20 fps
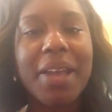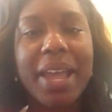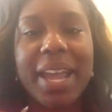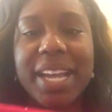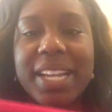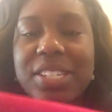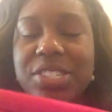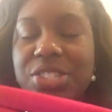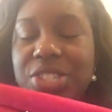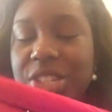
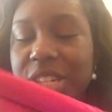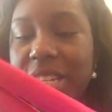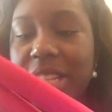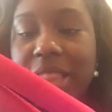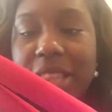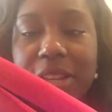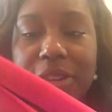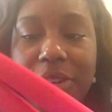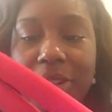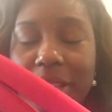And she
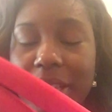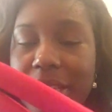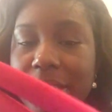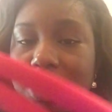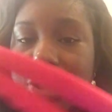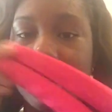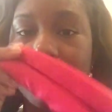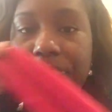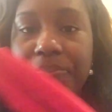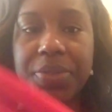literally
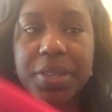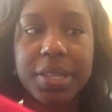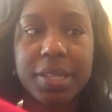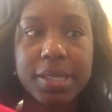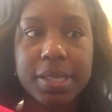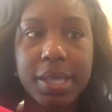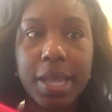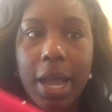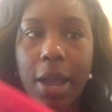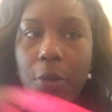shipped
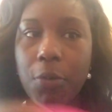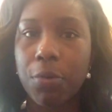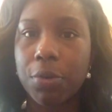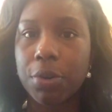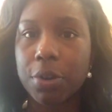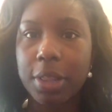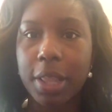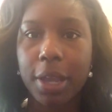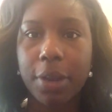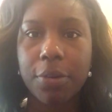this. I
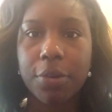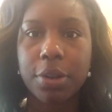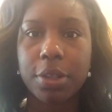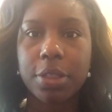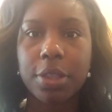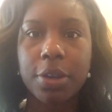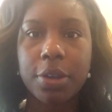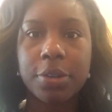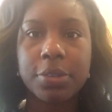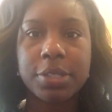ordered like on a
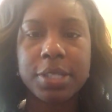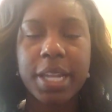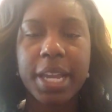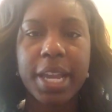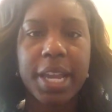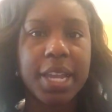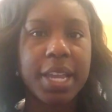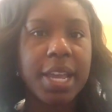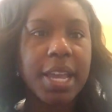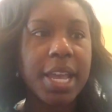
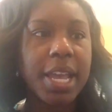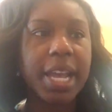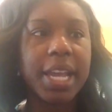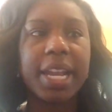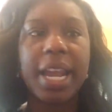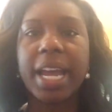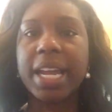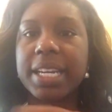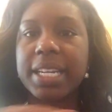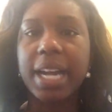Thursday,
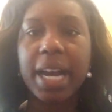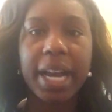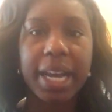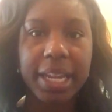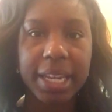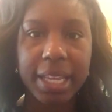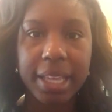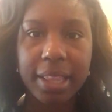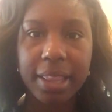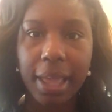and I
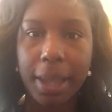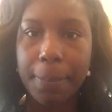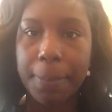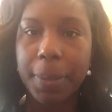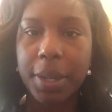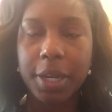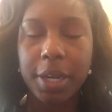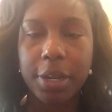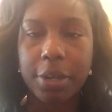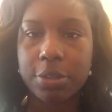got it like
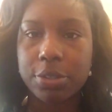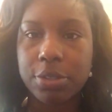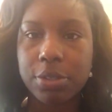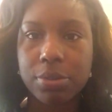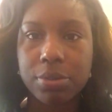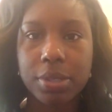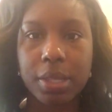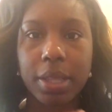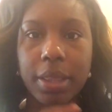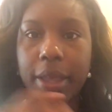Monday or
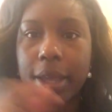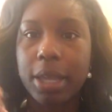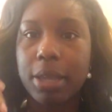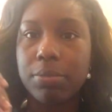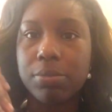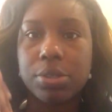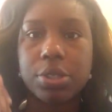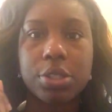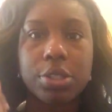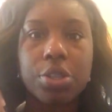Tuesday. Like,
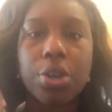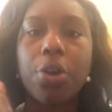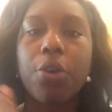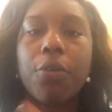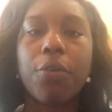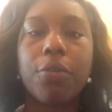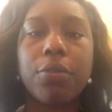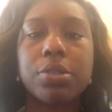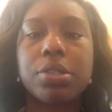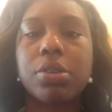it was
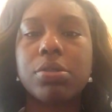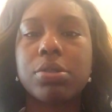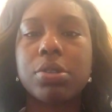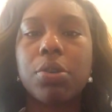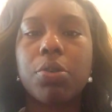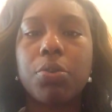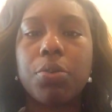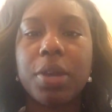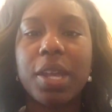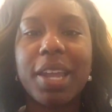so
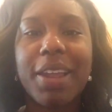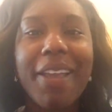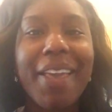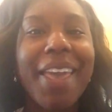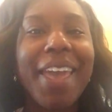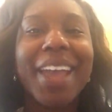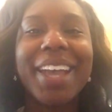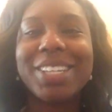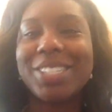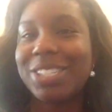quick,
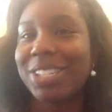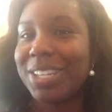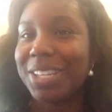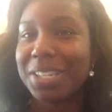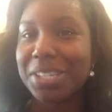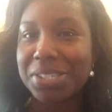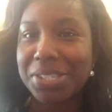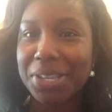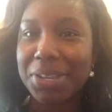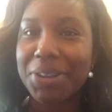and
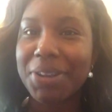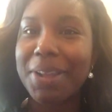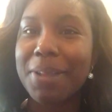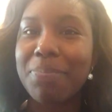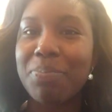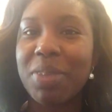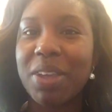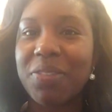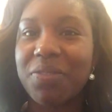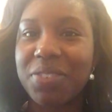she is here
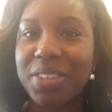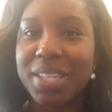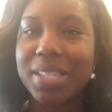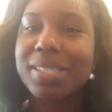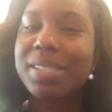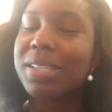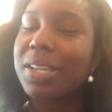in Memphis.